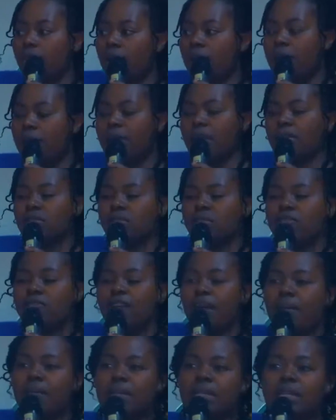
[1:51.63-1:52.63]
members of
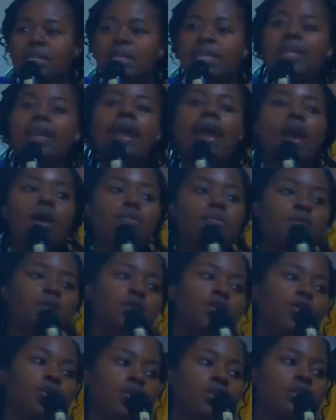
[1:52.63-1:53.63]
family. It helps a
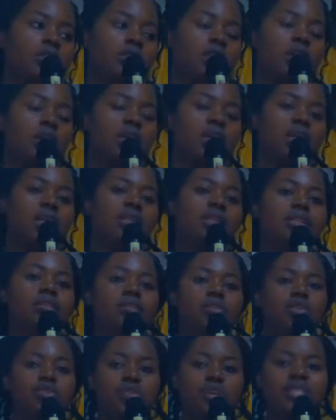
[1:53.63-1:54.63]
lot
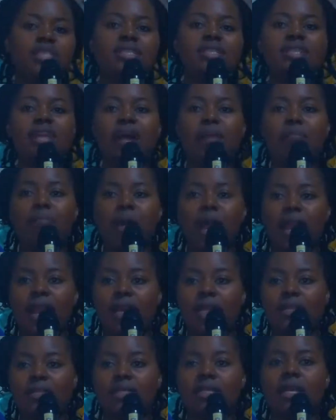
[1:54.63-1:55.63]
in creating that
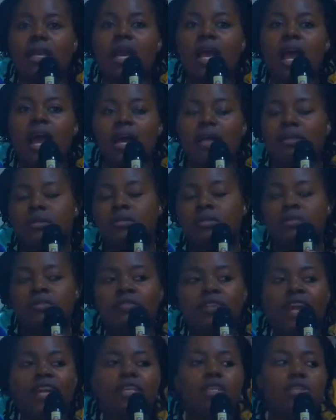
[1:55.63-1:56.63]
balance and
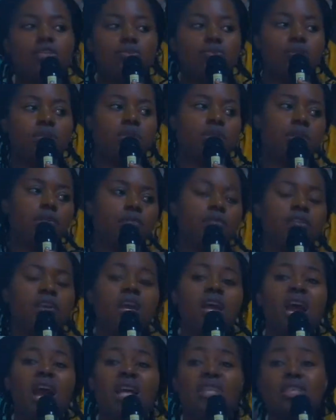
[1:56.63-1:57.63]
finding yourself.
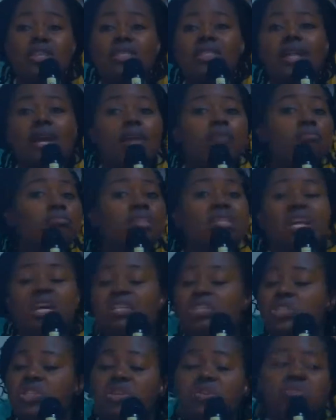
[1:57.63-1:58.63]
And just like, in
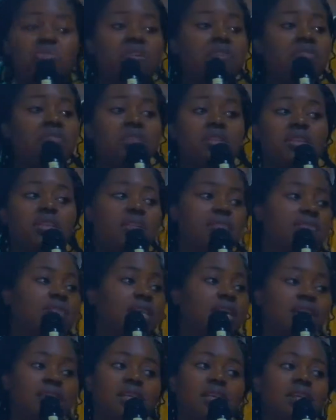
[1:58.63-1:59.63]
addition to everything they've
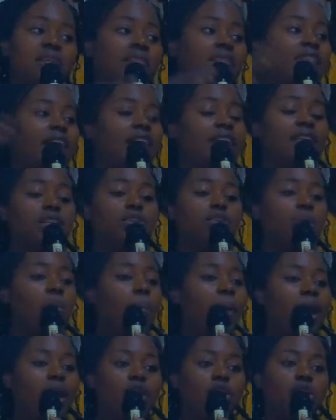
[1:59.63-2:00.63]
said, finding your
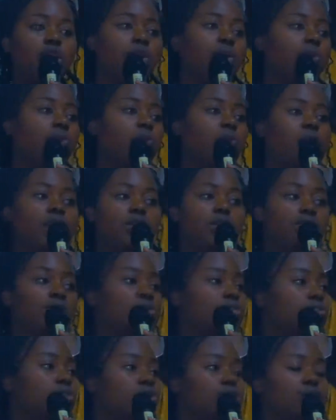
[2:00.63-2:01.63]
passion, where
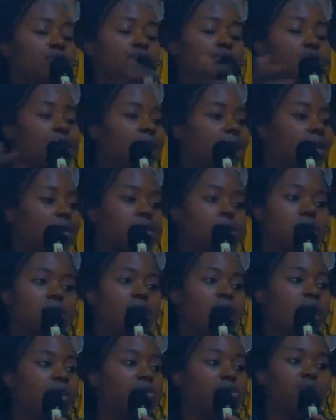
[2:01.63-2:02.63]
you're good at, and you